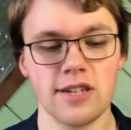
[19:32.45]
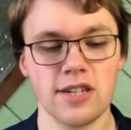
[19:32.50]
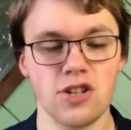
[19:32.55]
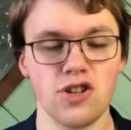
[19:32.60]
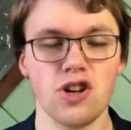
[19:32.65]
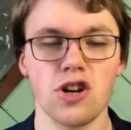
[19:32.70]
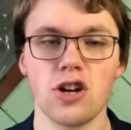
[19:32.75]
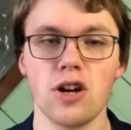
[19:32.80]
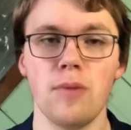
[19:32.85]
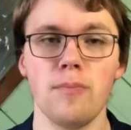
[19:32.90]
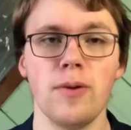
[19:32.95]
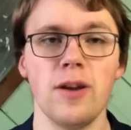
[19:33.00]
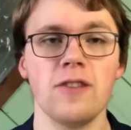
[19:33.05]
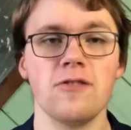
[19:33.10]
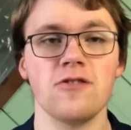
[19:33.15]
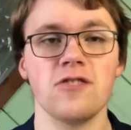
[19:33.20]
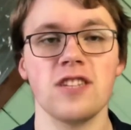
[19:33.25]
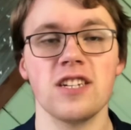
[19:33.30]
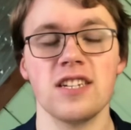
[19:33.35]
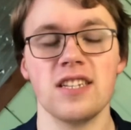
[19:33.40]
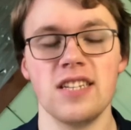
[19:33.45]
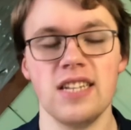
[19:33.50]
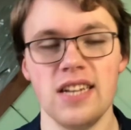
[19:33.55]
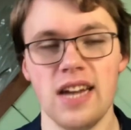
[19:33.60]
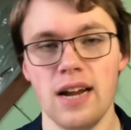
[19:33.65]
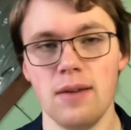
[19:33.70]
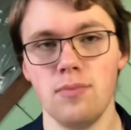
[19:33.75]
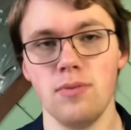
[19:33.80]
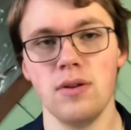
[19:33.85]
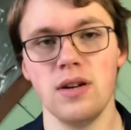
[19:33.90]
Tkachuk on pace for
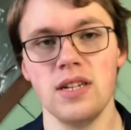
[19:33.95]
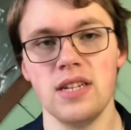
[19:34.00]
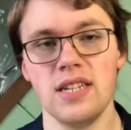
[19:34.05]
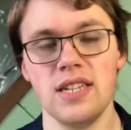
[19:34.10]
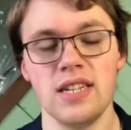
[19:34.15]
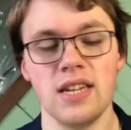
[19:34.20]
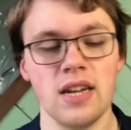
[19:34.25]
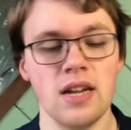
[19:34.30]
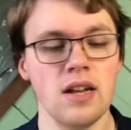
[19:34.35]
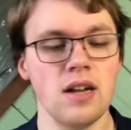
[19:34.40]
69 points.